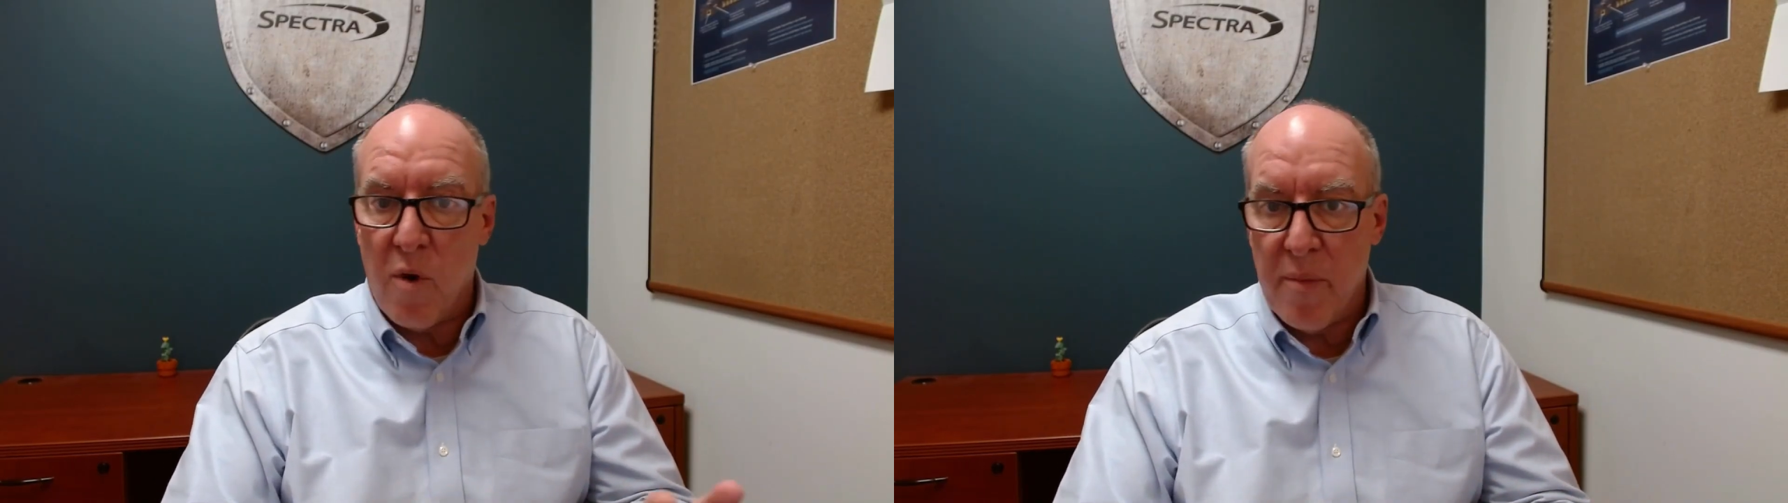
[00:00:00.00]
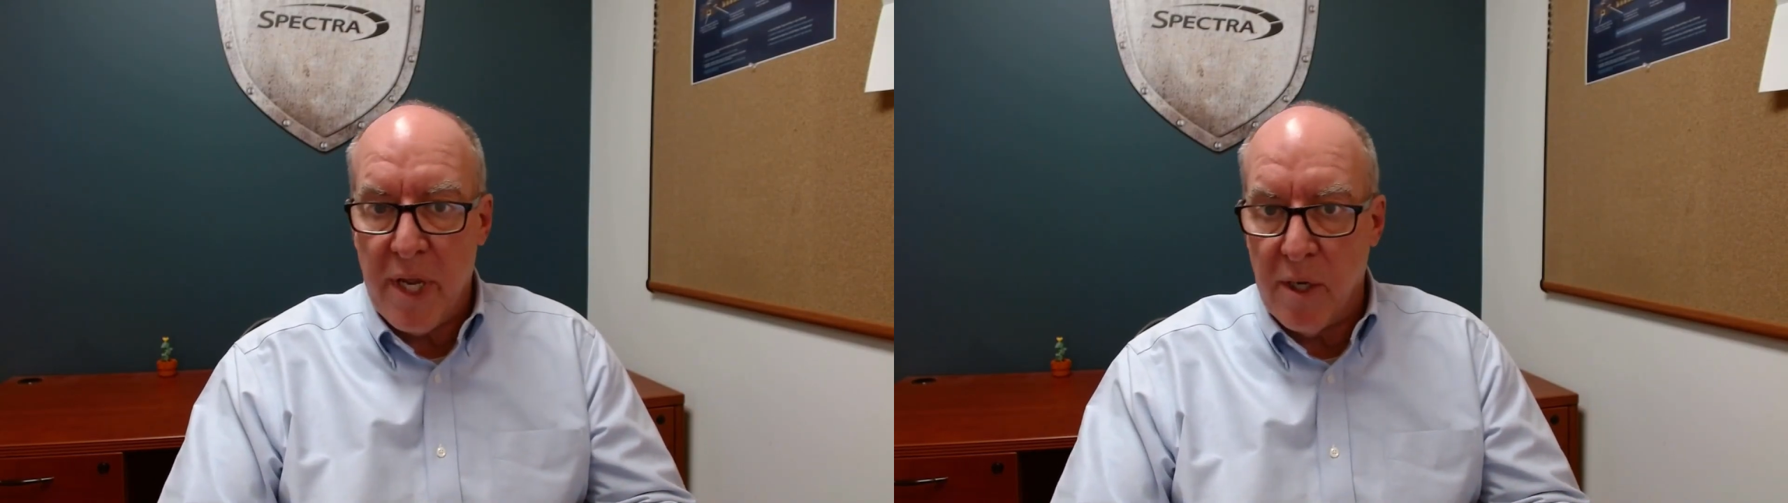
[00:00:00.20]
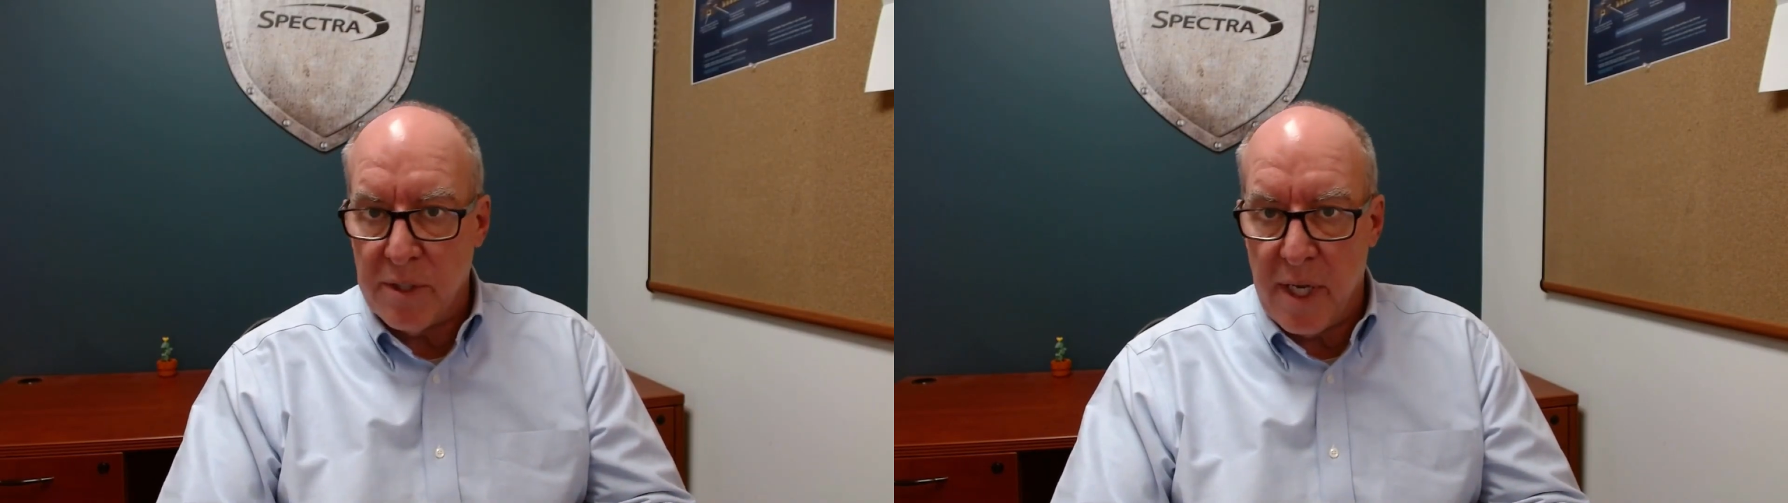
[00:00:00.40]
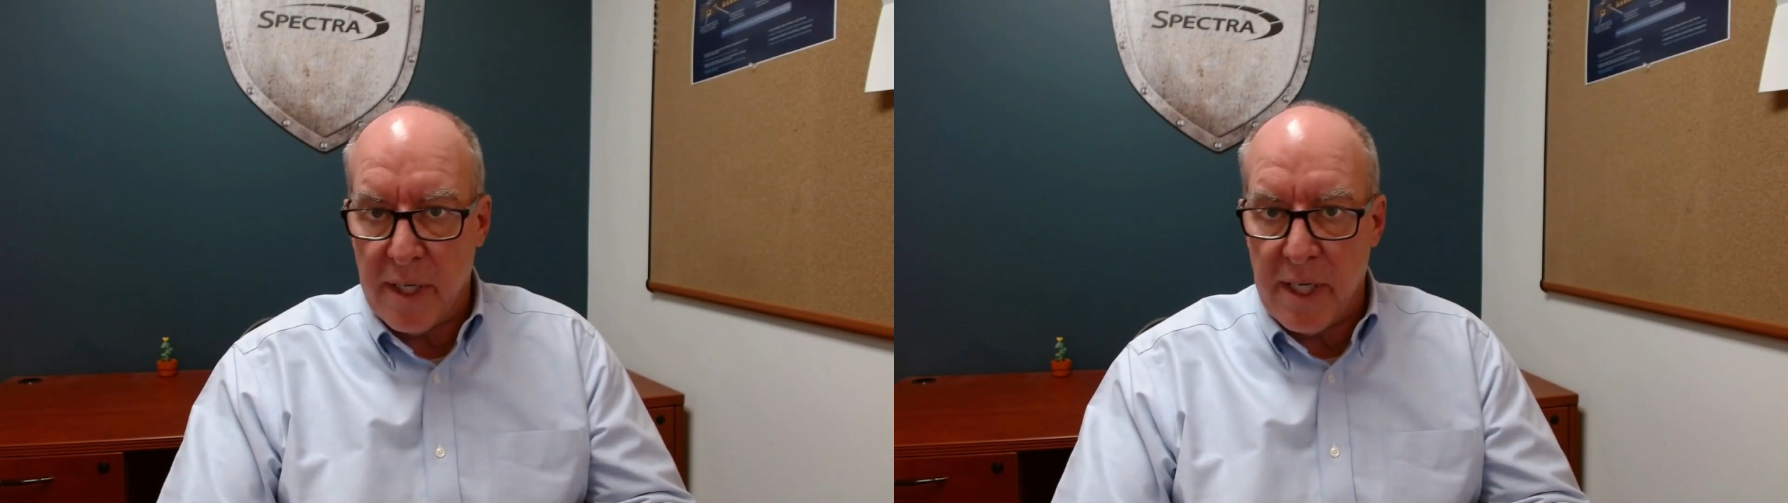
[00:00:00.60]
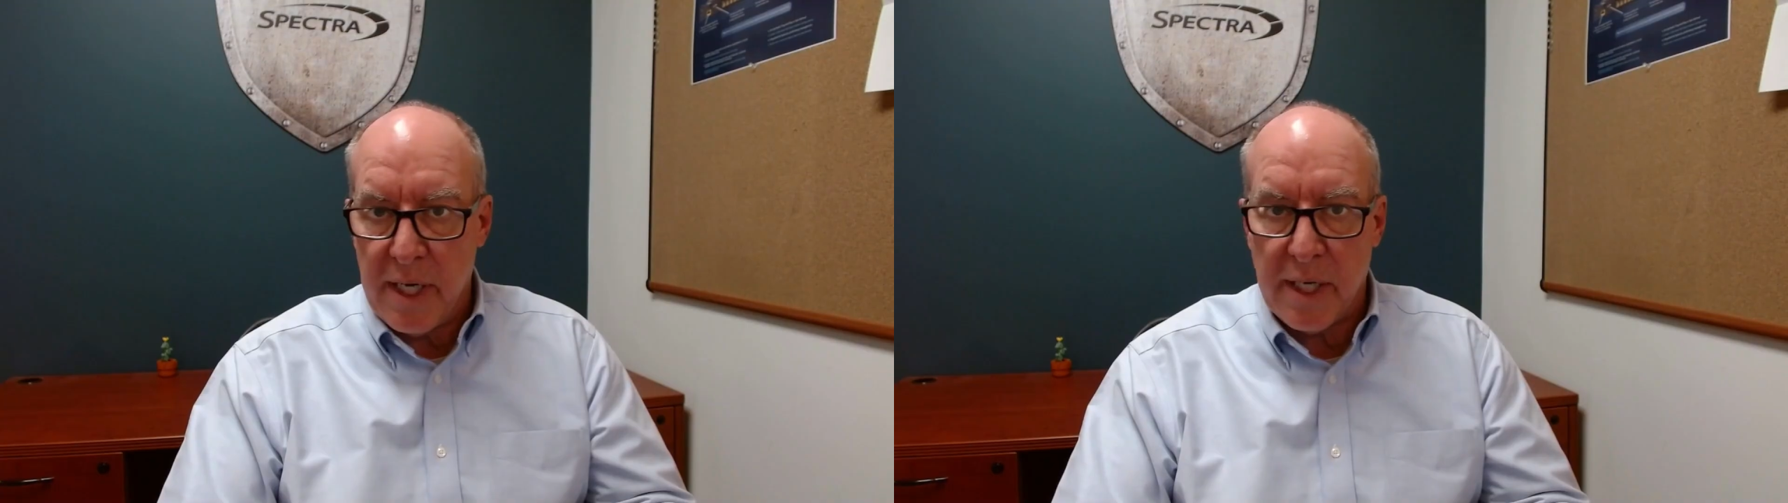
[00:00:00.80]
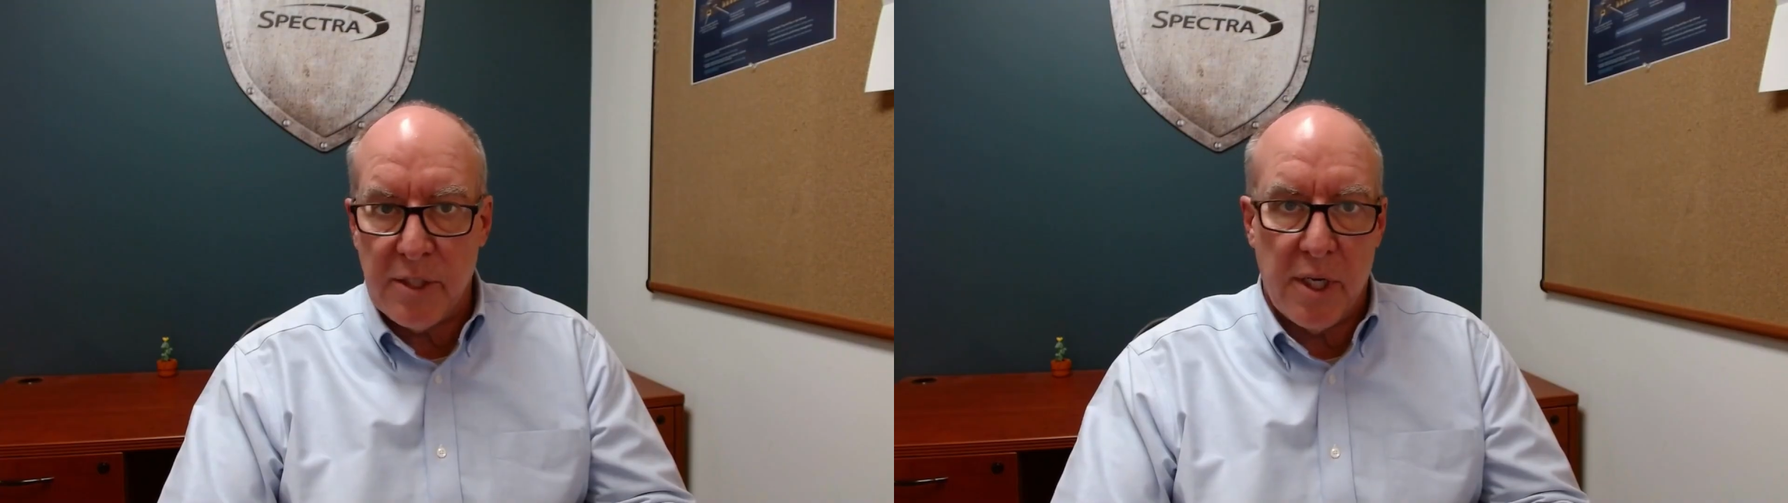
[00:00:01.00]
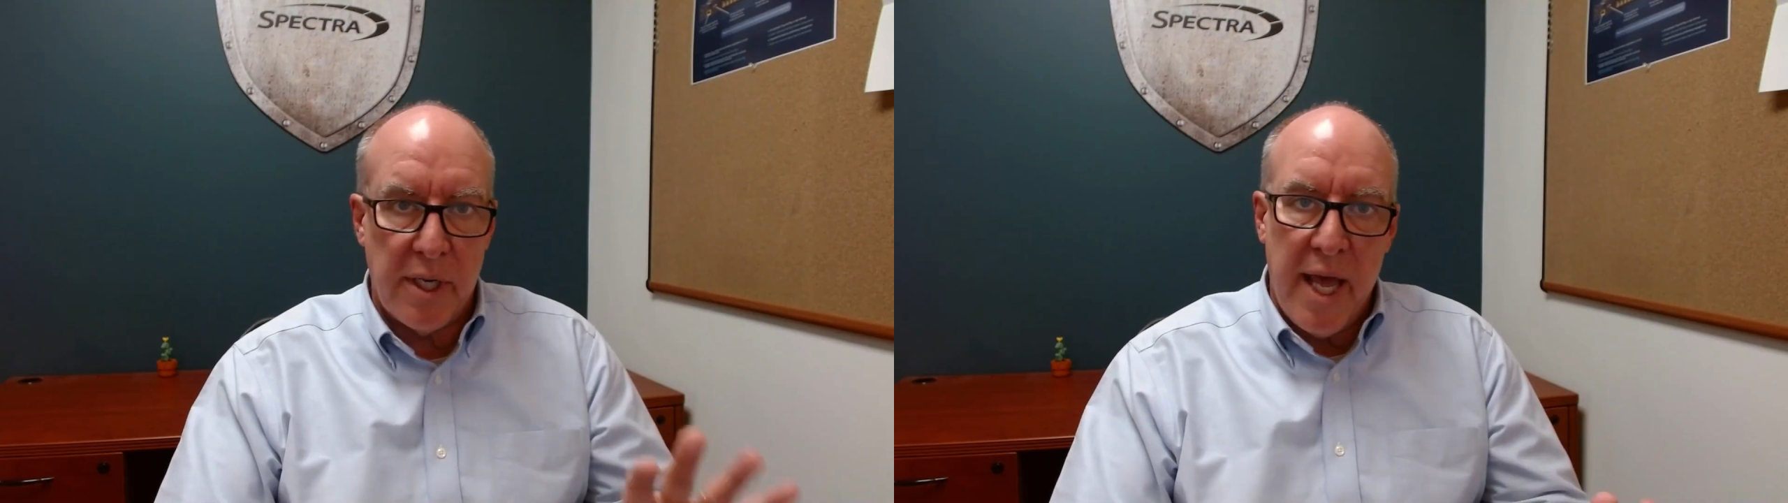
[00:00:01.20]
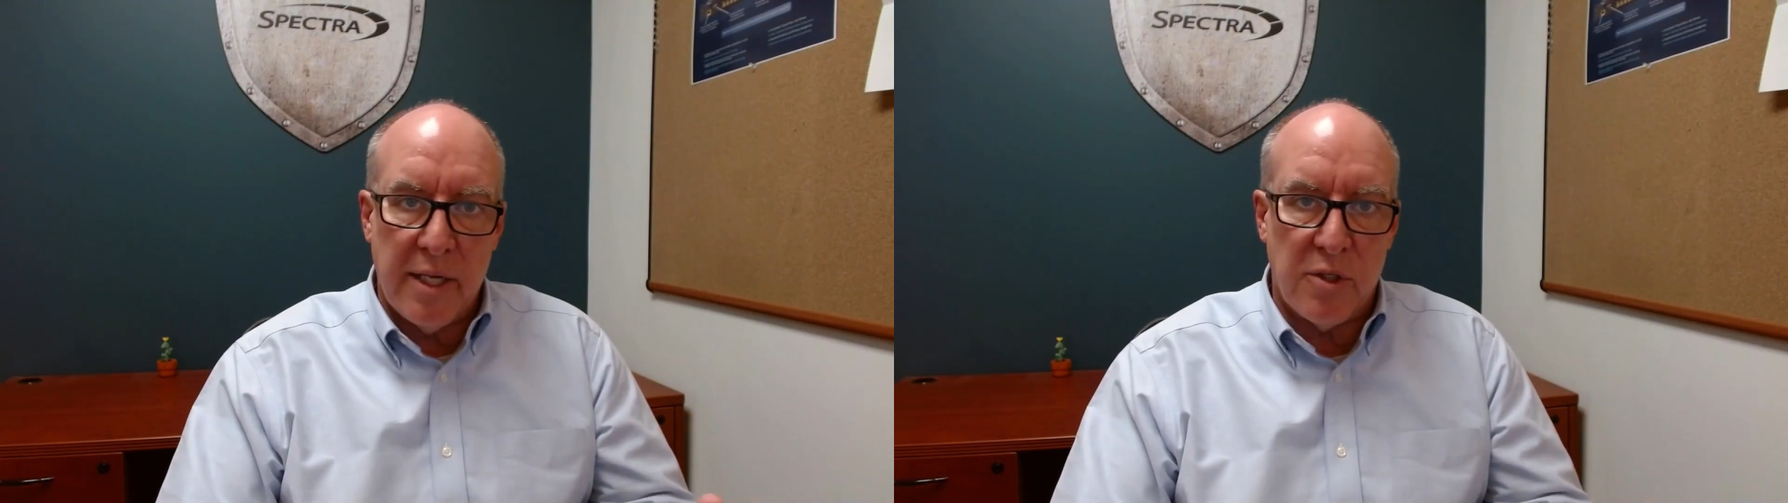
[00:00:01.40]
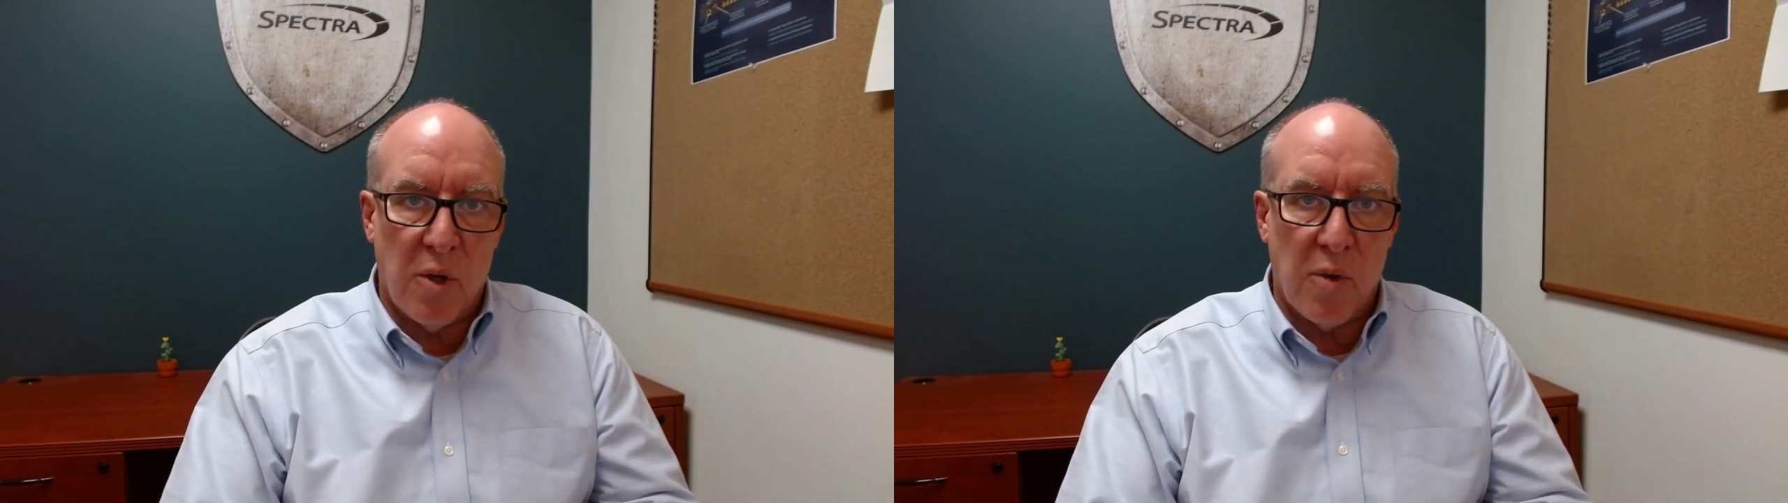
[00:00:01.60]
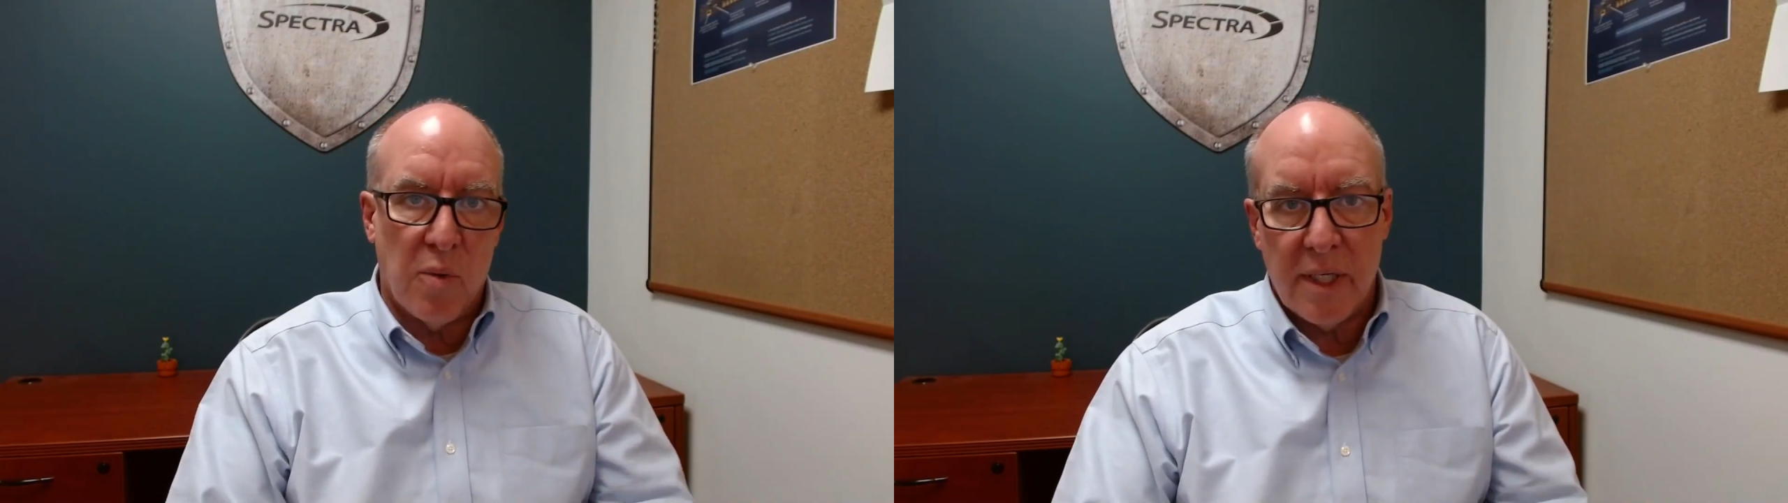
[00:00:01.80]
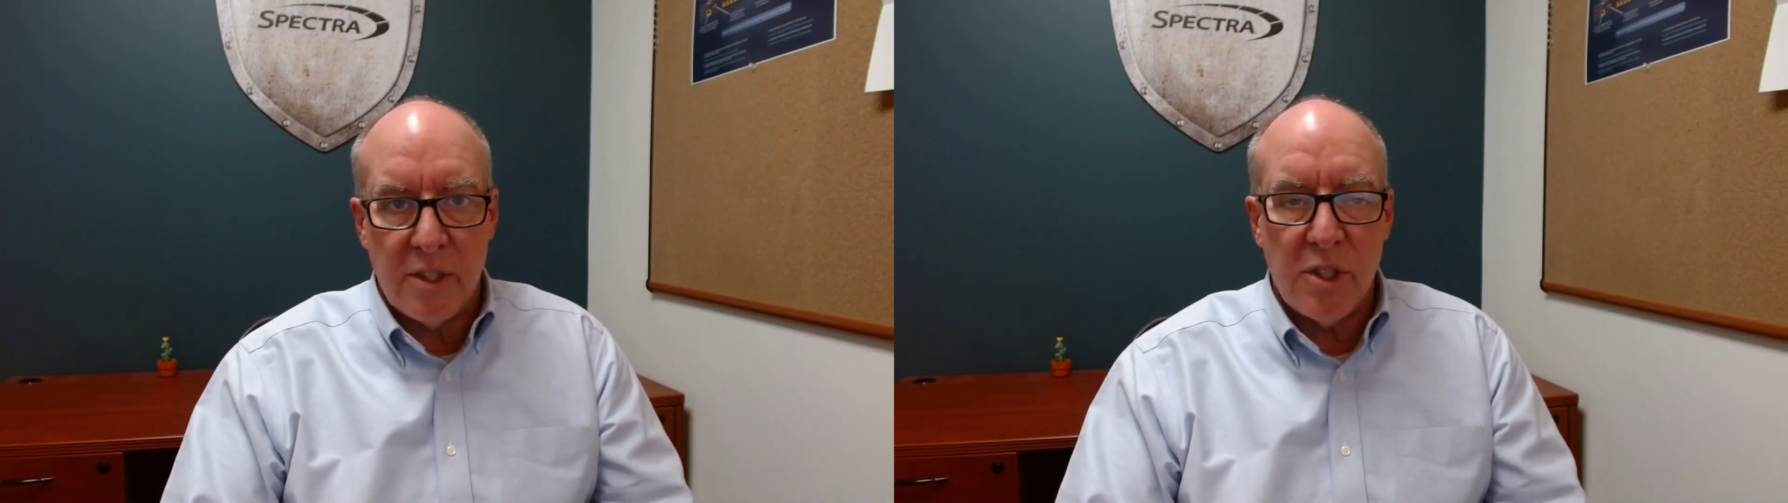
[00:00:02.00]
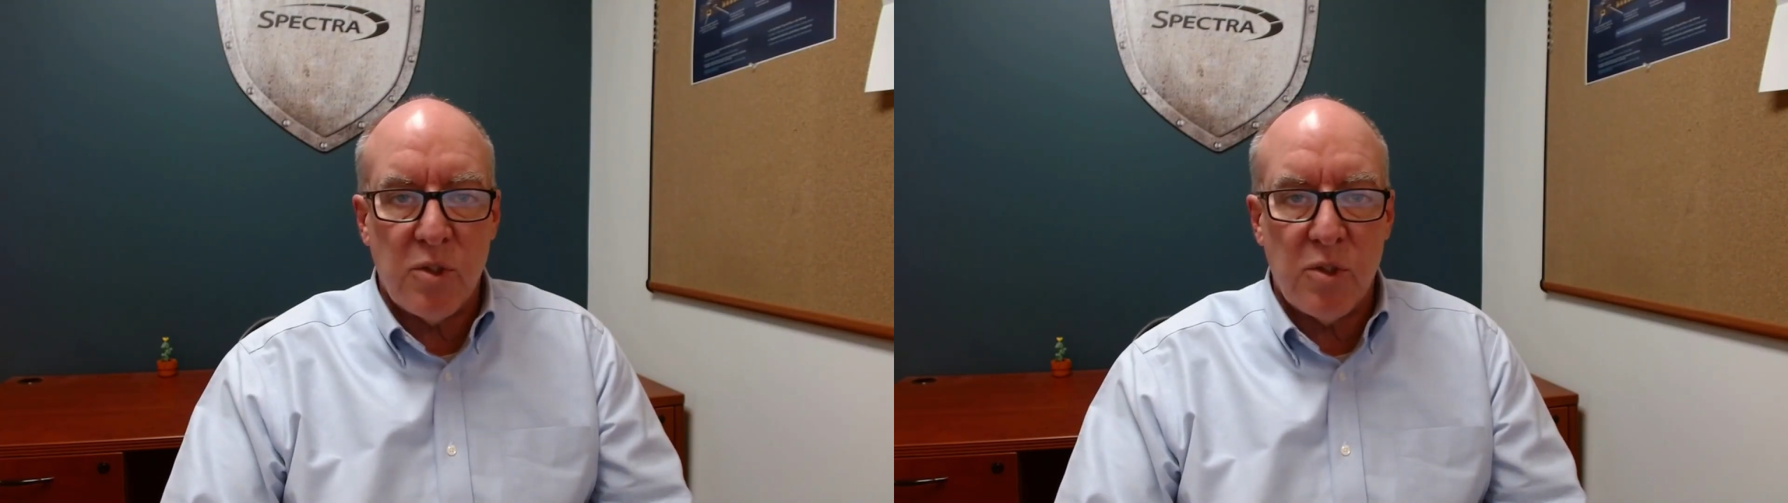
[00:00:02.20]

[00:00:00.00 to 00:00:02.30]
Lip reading: meters on a connection. And so it just